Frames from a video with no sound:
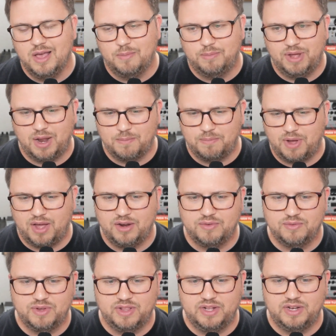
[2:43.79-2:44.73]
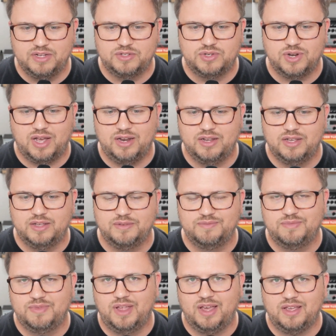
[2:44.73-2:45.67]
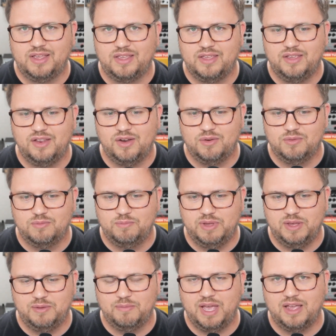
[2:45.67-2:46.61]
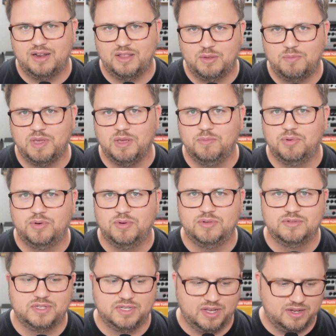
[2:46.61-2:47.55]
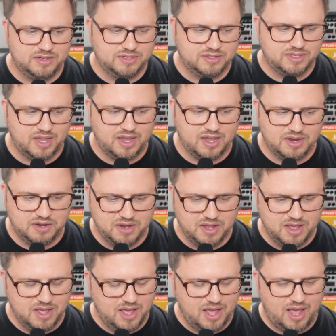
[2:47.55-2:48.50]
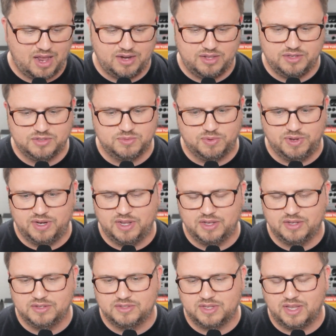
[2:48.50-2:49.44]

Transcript: but I bought it really to try to like, you know, be a man of the people, to understand how to use Windows.